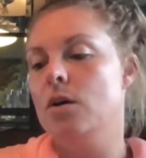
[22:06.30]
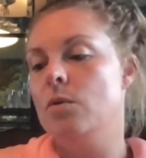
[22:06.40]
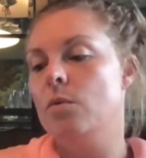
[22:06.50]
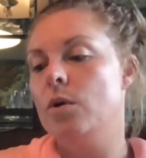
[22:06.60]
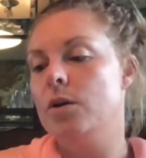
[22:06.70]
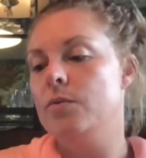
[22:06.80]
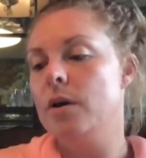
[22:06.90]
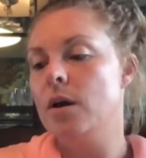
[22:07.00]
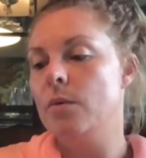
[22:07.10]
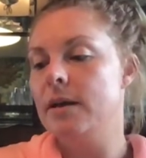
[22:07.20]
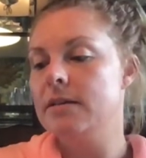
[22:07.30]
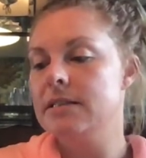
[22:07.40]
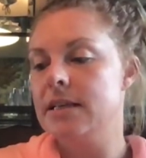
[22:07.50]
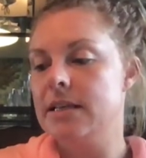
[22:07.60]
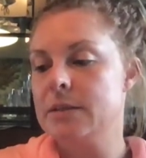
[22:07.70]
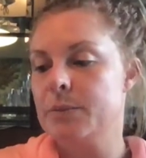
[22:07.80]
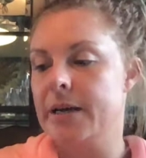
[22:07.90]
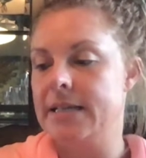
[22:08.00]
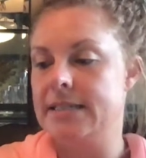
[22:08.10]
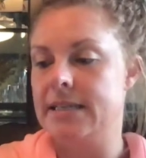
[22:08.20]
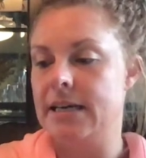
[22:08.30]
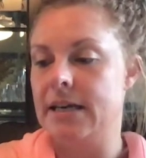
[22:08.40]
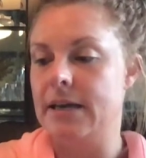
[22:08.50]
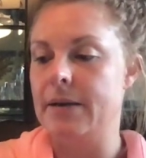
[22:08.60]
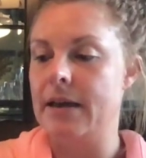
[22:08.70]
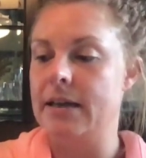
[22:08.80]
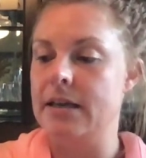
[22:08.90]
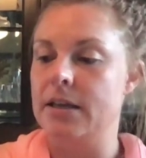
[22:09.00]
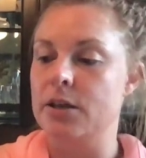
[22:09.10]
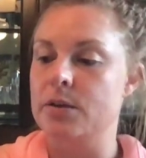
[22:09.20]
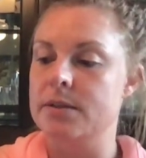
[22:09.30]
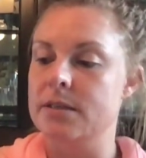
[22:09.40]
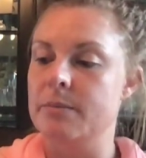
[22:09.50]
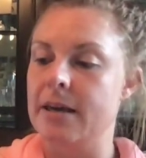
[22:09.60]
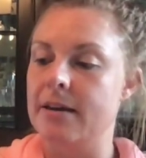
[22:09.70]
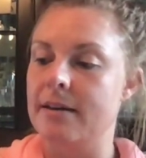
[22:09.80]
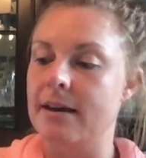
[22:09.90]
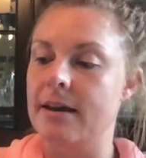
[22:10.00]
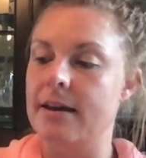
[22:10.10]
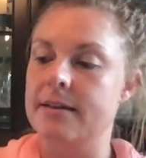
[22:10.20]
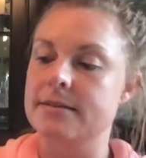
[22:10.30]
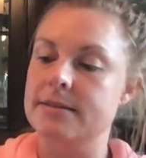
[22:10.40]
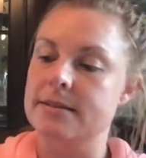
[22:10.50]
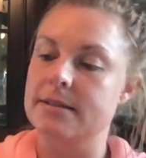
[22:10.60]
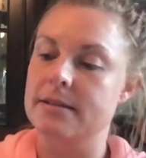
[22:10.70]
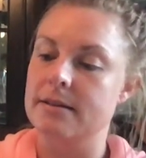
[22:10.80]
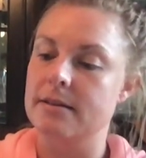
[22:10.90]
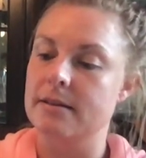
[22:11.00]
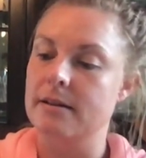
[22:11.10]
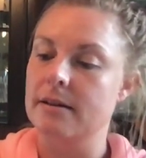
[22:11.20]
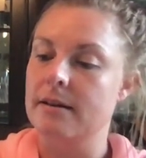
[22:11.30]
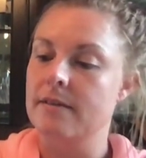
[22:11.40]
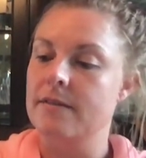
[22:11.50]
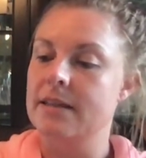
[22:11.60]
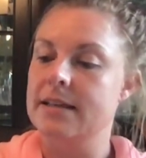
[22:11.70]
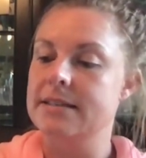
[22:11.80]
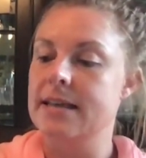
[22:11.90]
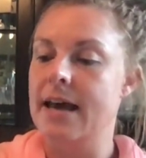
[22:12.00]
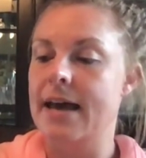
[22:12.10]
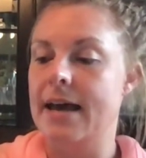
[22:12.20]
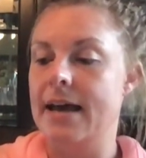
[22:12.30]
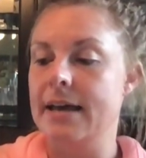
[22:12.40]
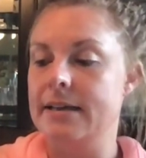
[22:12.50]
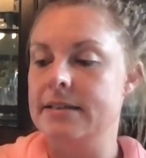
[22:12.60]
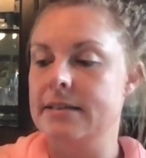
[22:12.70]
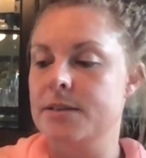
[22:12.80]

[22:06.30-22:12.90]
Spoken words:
Woodrow Wilson is president, and he used to be against this act.